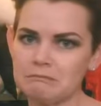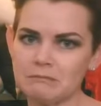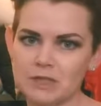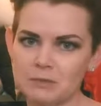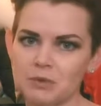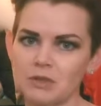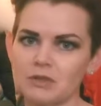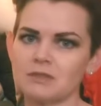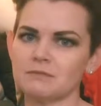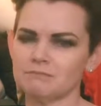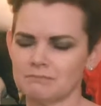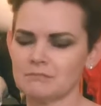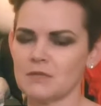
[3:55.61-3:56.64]
get burned.
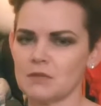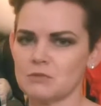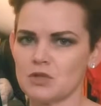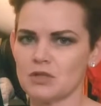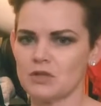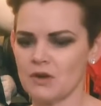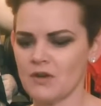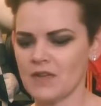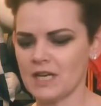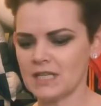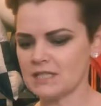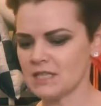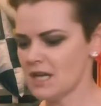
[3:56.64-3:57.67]
I'm sure you know how that
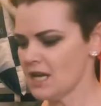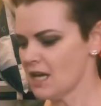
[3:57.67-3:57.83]
is.